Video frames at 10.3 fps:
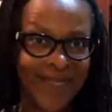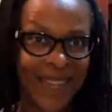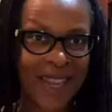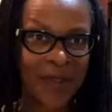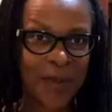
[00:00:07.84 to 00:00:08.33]

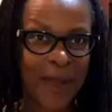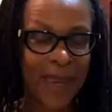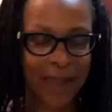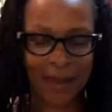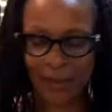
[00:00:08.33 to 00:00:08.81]
Hey
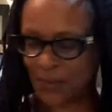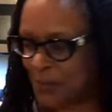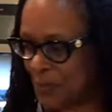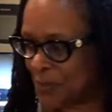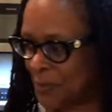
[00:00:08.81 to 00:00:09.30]
everybody.
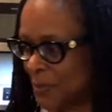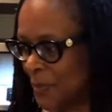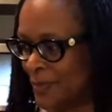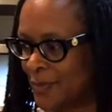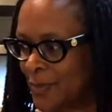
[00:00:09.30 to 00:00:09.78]

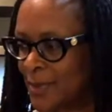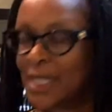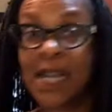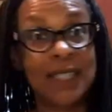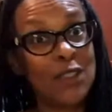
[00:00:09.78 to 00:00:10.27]

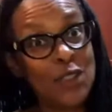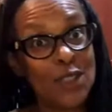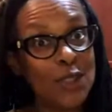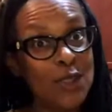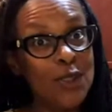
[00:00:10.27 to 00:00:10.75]
How you
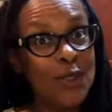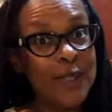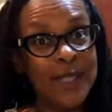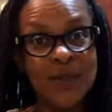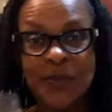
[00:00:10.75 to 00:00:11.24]

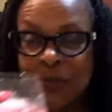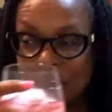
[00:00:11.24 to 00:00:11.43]
doing?